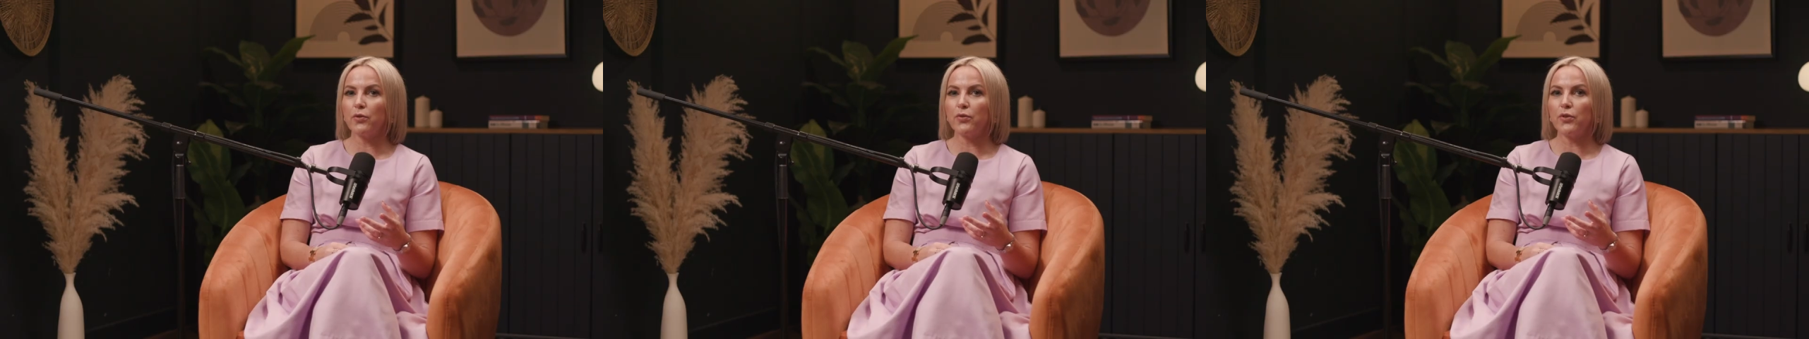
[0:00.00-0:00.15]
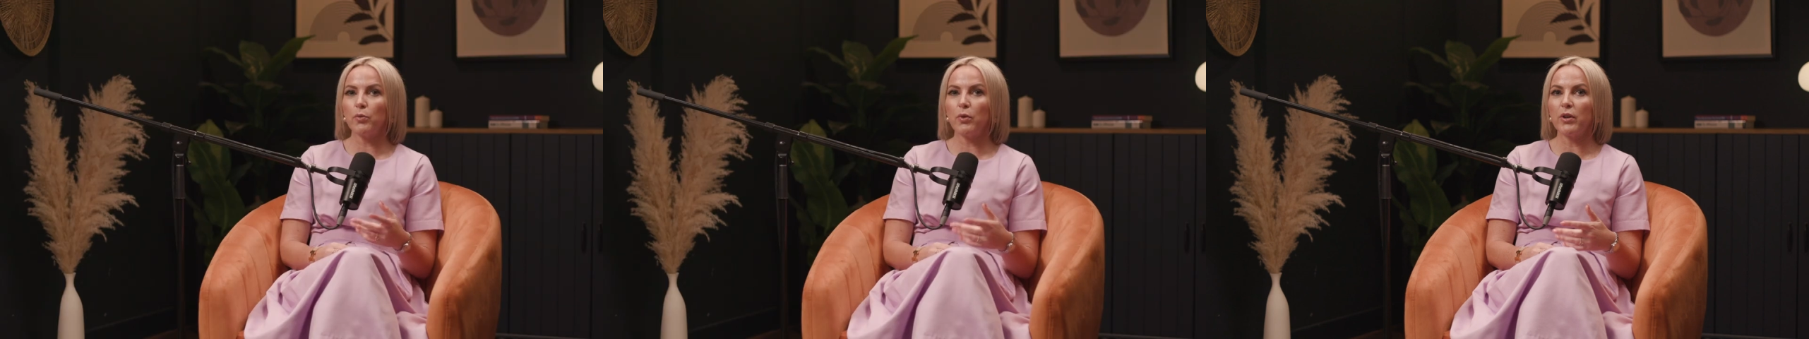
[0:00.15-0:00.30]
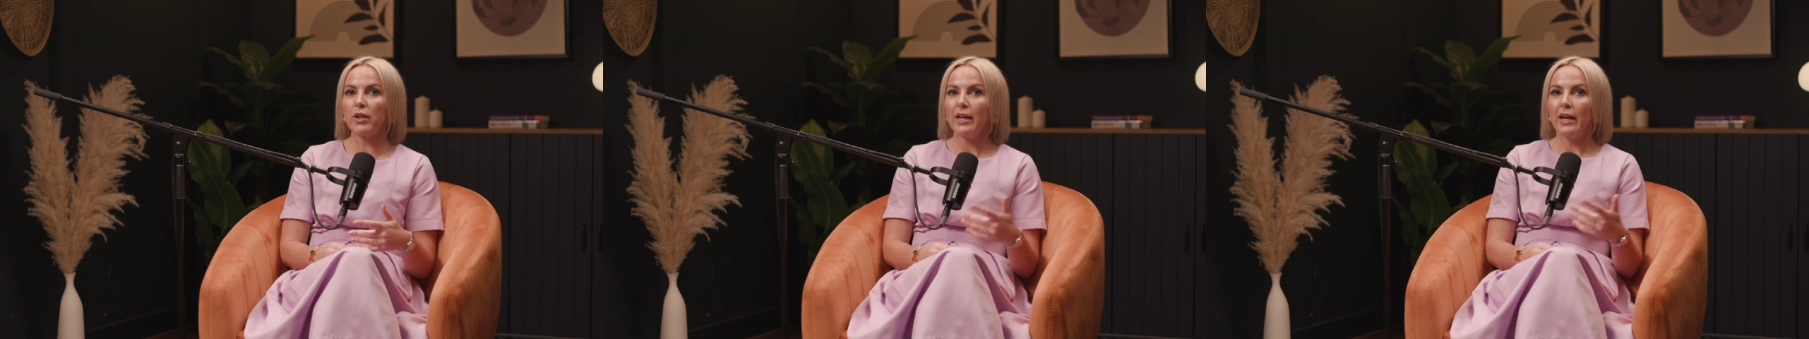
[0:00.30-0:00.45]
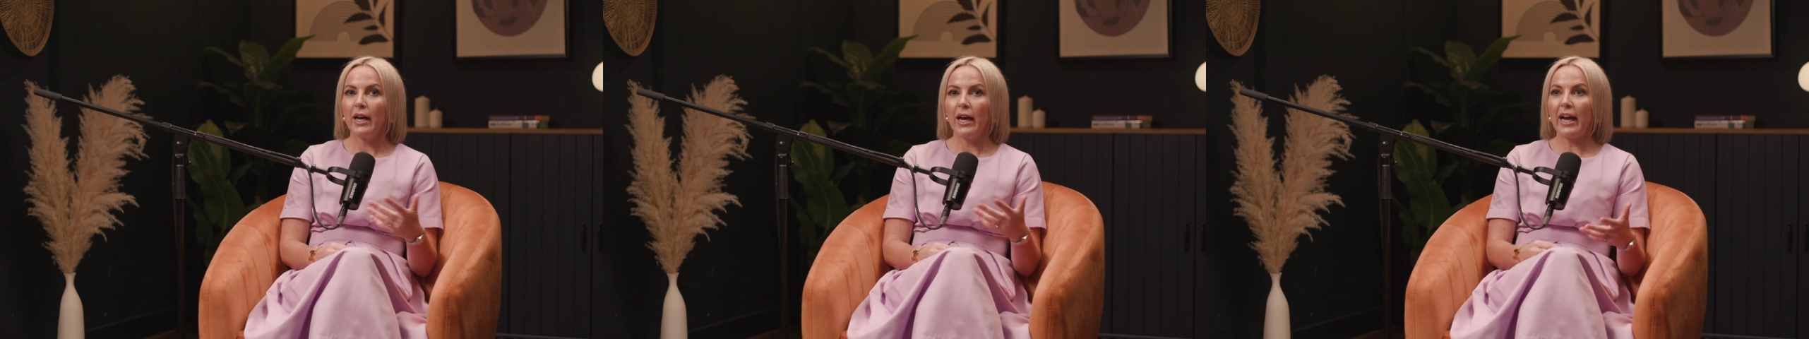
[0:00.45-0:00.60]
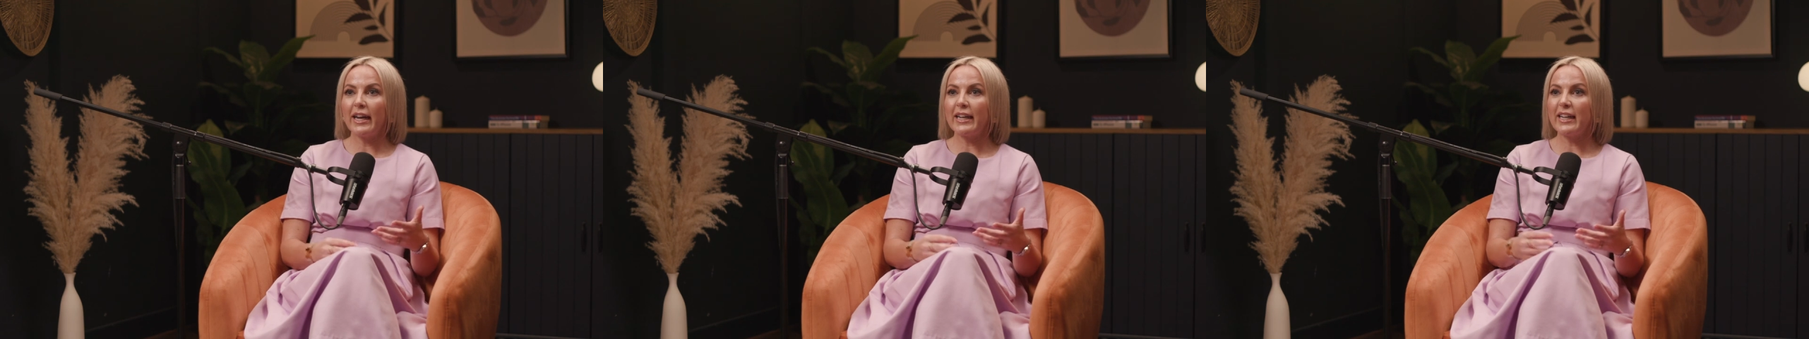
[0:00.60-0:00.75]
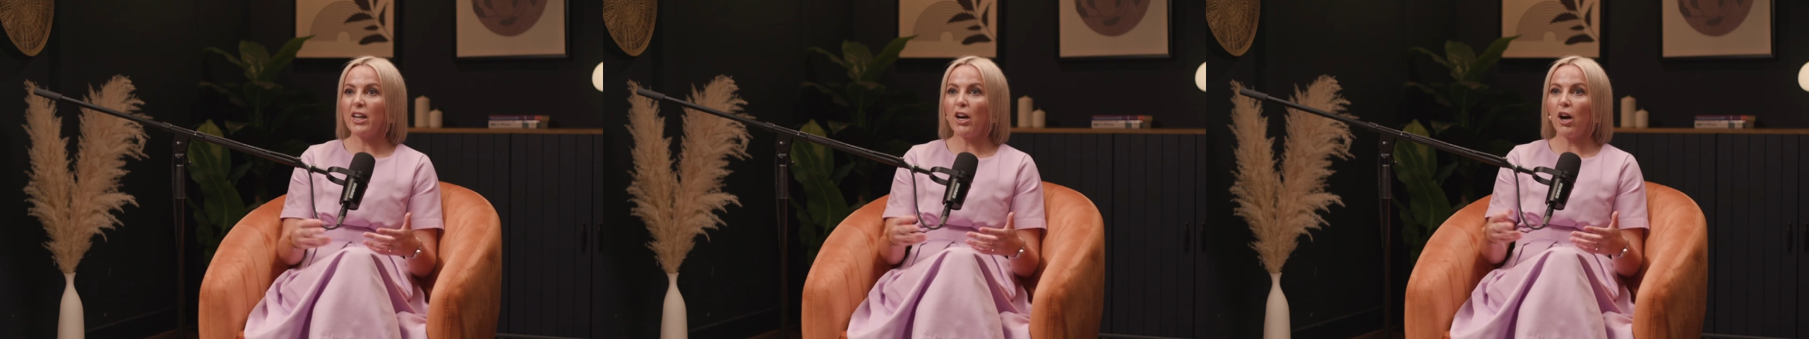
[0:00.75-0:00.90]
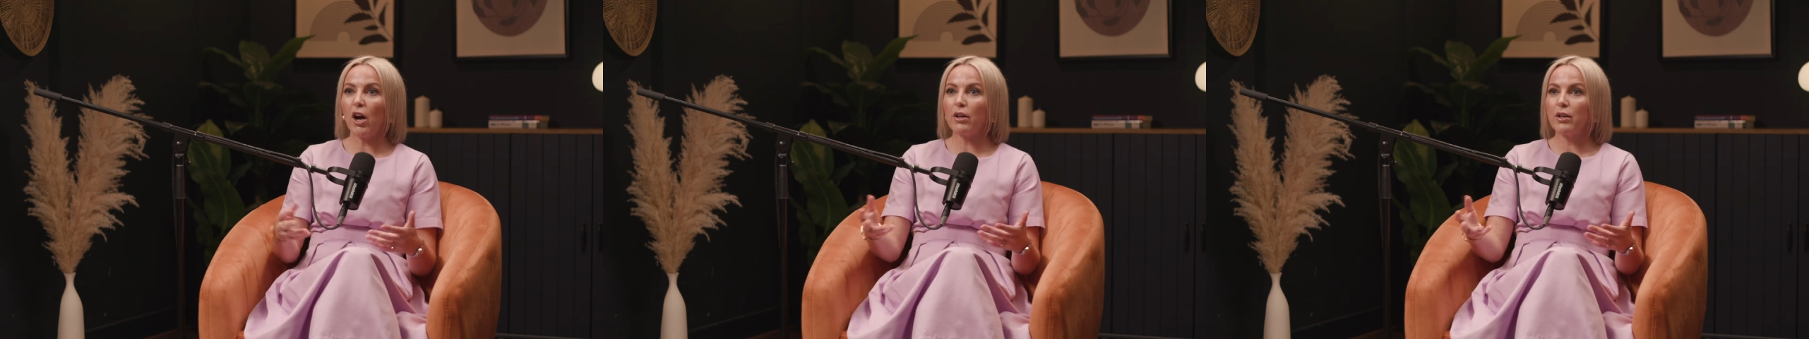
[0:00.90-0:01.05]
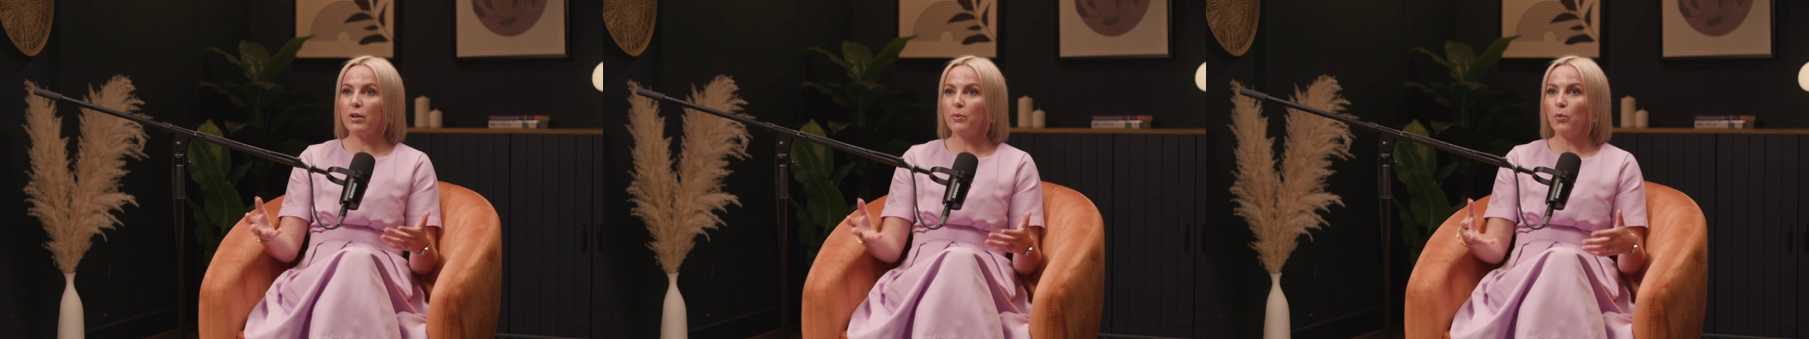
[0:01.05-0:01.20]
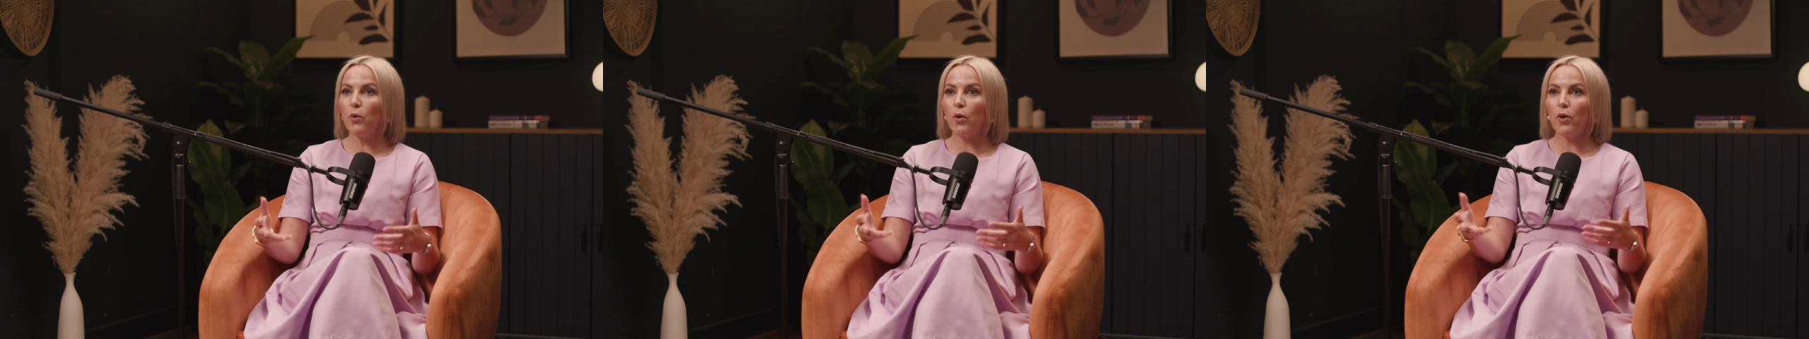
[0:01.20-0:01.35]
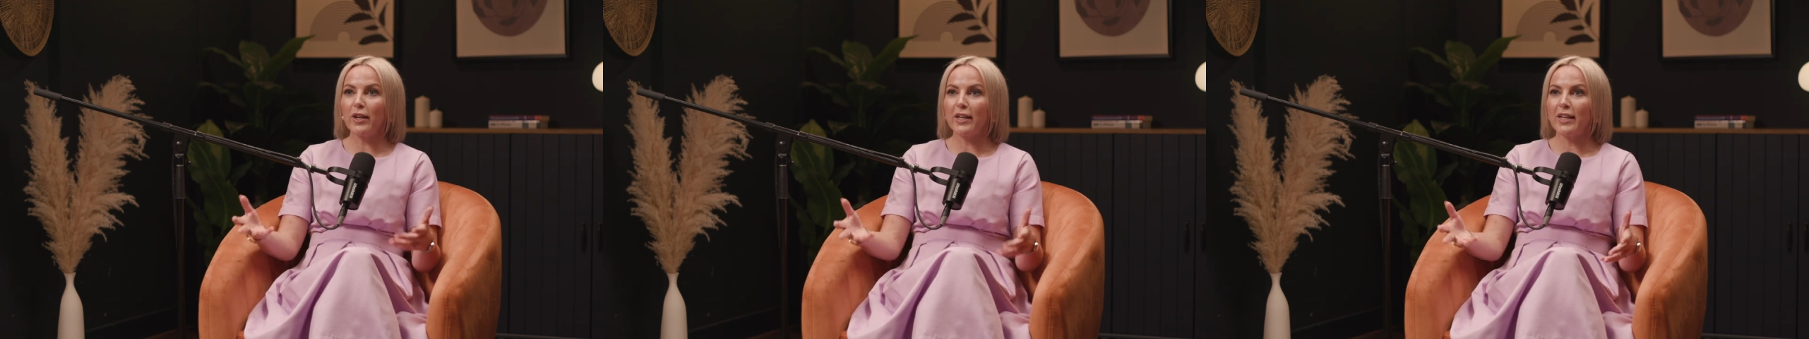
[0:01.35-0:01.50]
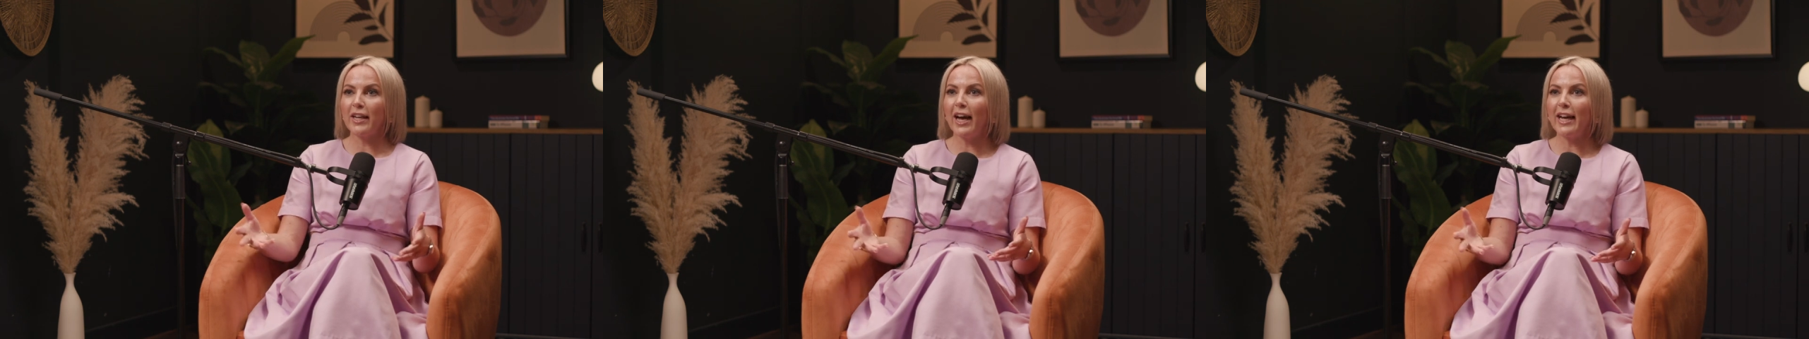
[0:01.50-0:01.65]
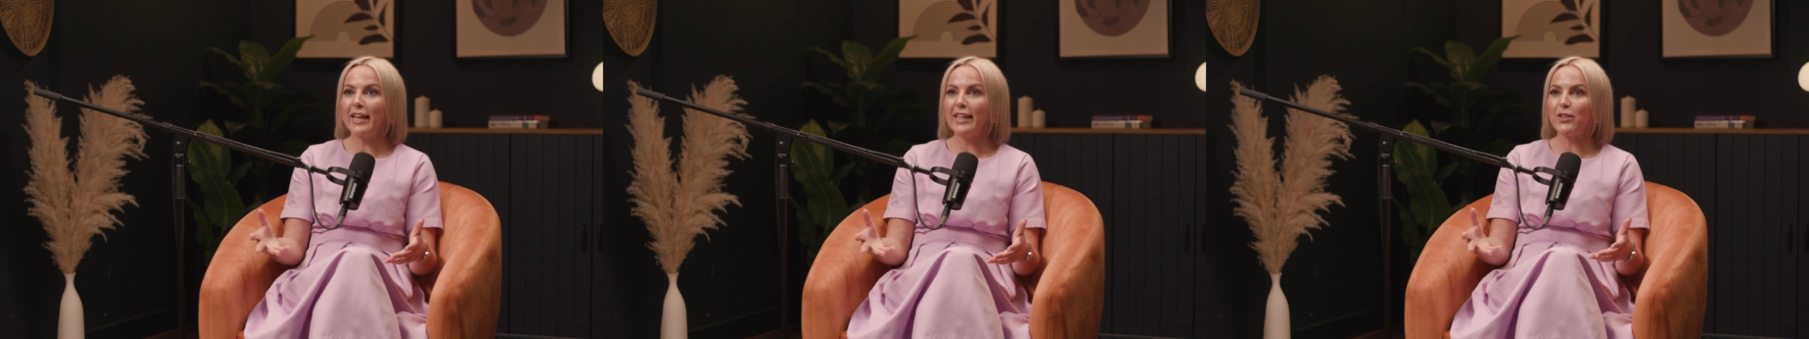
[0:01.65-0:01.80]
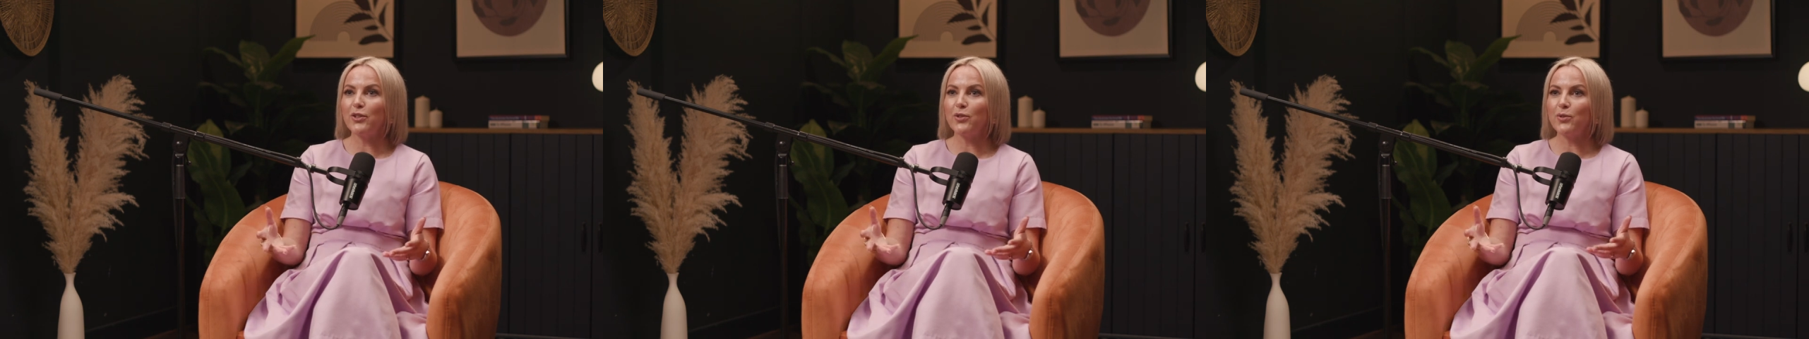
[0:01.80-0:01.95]
you know, if you want to hire a car and walk and
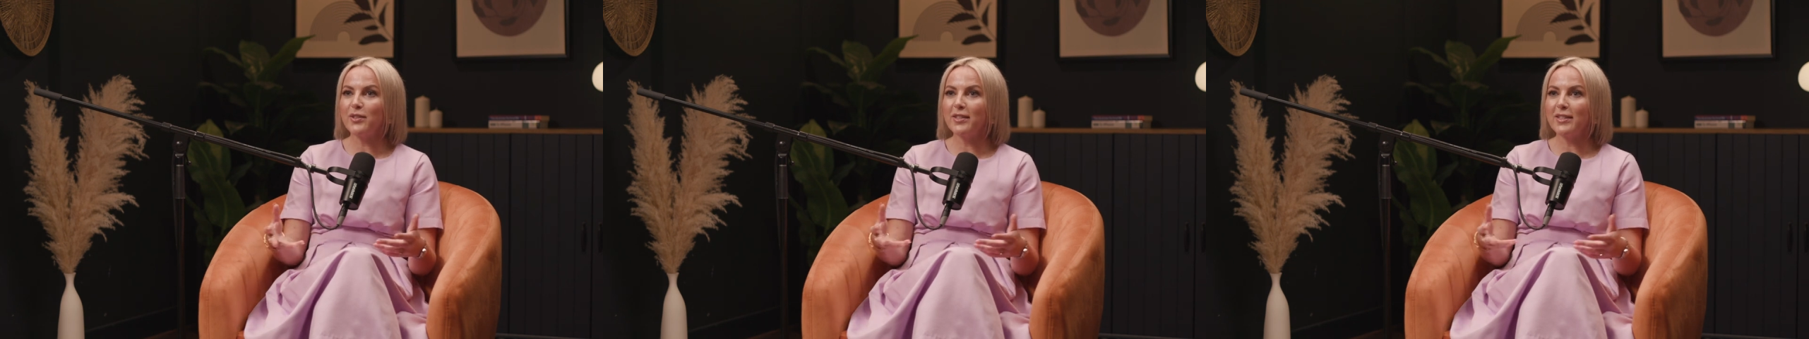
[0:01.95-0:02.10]
hike, you know,